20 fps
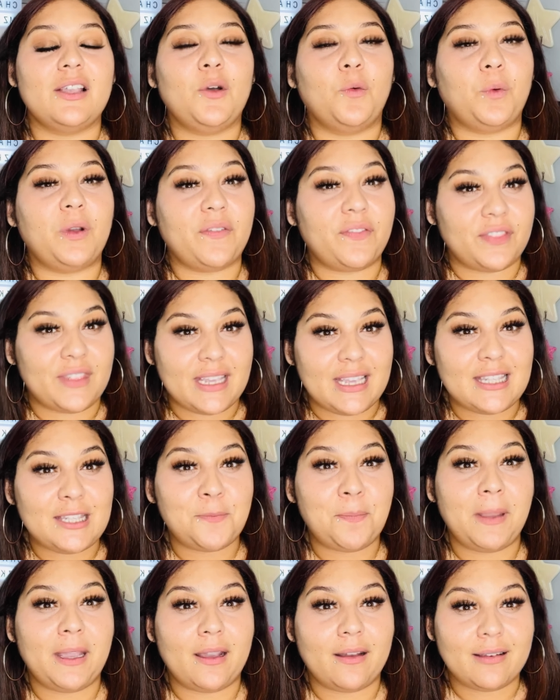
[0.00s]
with these
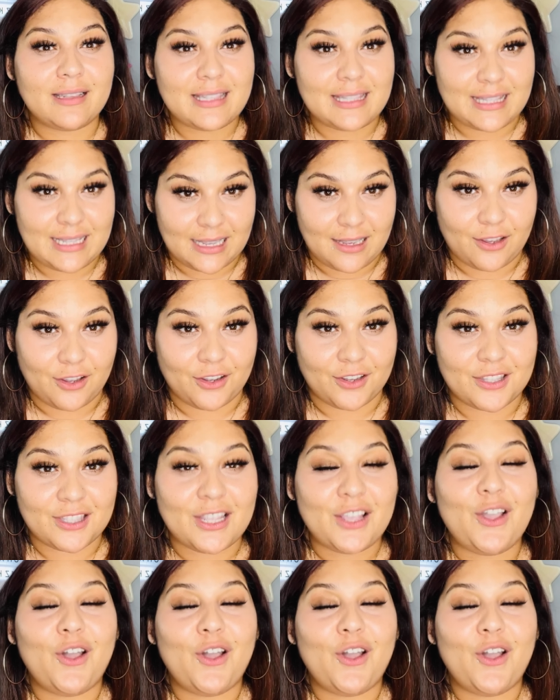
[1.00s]
pair of sneakers